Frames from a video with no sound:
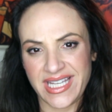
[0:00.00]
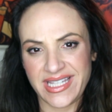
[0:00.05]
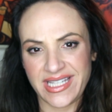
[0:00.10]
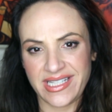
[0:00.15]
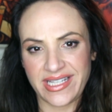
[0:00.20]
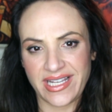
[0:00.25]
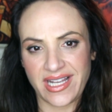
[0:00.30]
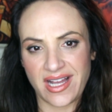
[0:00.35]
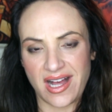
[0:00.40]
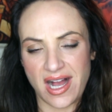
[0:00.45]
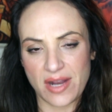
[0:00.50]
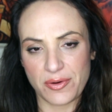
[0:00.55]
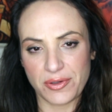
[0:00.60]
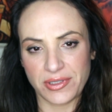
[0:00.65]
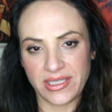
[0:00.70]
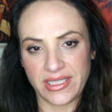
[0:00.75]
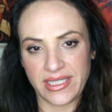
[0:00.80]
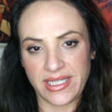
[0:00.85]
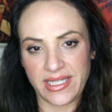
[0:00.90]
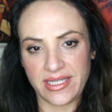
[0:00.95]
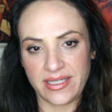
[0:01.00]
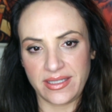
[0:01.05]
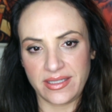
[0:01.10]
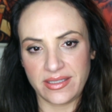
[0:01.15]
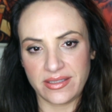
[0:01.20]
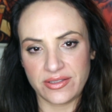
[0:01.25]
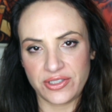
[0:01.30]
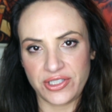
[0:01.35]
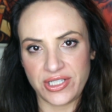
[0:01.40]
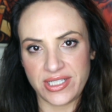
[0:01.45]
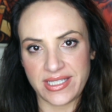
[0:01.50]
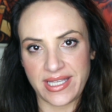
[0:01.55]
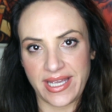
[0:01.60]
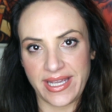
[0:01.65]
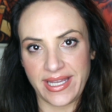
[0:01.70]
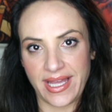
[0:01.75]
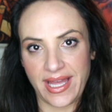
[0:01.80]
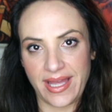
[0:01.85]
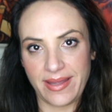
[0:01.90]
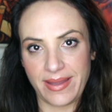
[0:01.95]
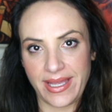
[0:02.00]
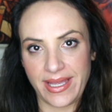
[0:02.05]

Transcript: and then like awkwardly she's like,